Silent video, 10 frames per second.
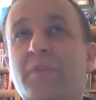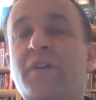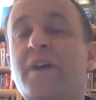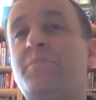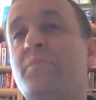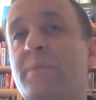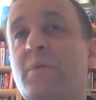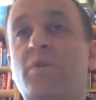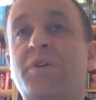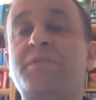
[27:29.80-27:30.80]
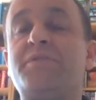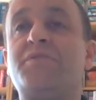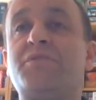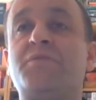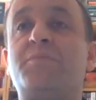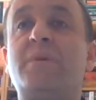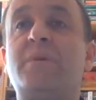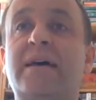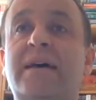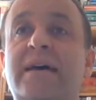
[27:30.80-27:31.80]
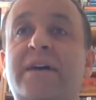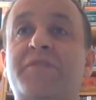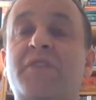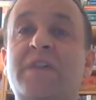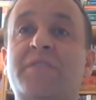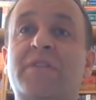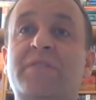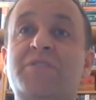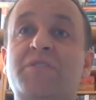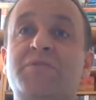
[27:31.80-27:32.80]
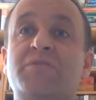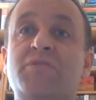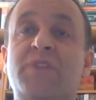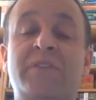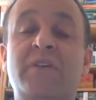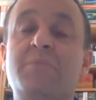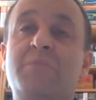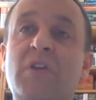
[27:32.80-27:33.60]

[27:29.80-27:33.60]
we find maybe 1 to 2 out of 5 of every students do that,